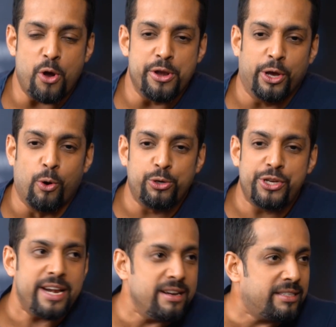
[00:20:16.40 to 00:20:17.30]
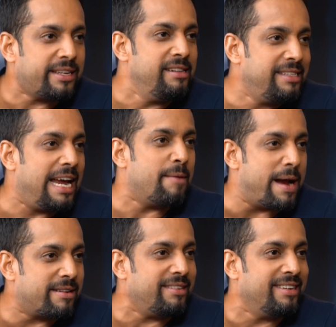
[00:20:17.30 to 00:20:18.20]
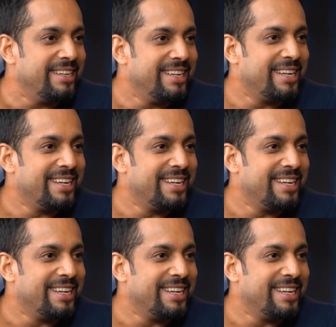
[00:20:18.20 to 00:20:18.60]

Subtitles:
do your negotiating skills get better?